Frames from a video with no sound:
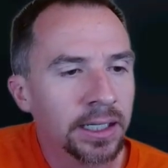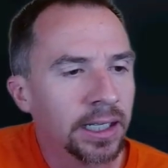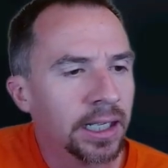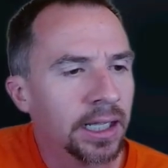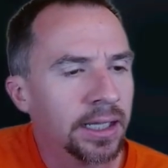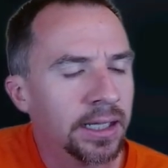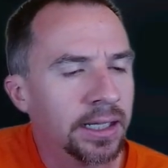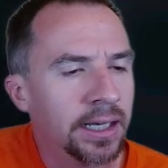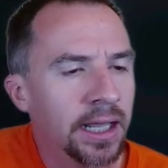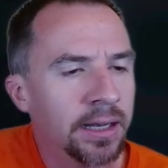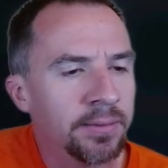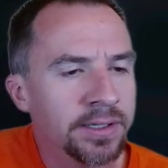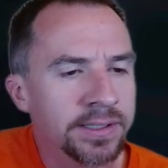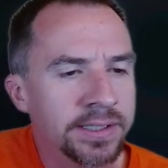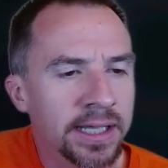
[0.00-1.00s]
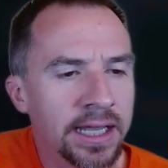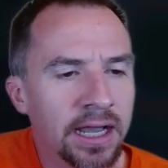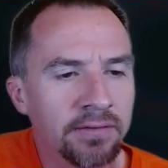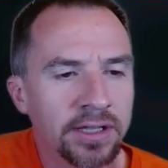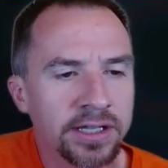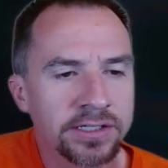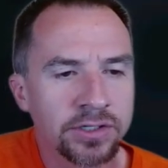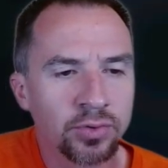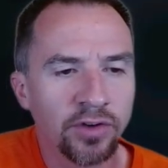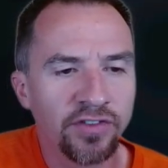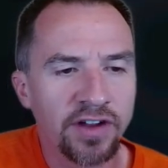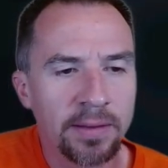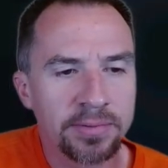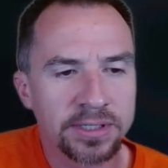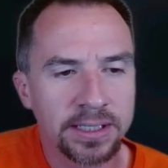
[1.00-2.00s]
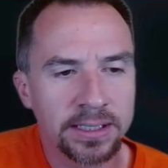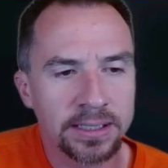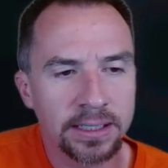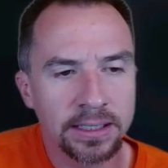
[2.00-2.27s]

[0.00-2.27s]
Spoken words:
And then enemies that have less than 25%